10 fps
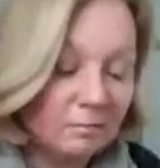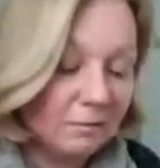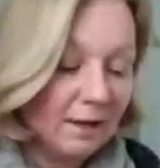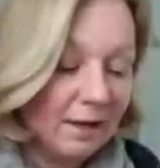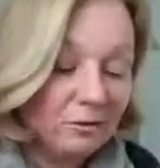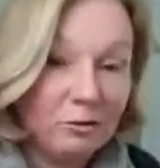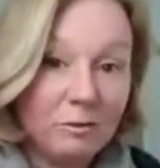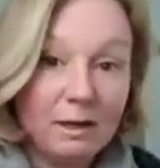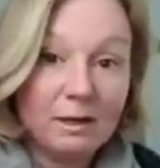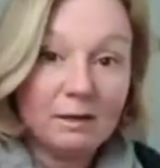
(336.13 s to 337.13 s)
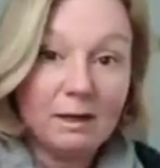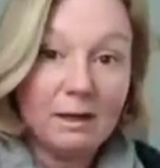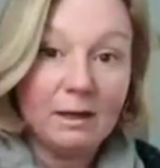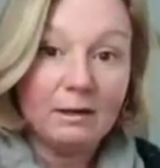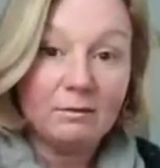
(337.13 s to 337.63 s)
So how do you make
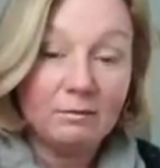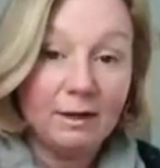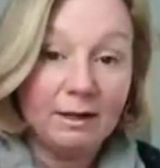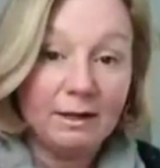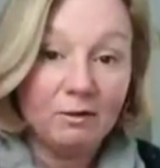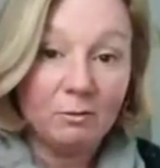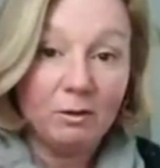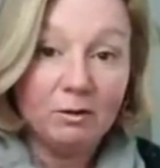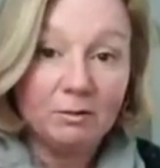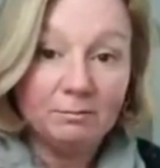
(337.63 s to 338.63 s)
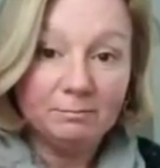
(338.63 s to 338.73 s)
a flying geese block?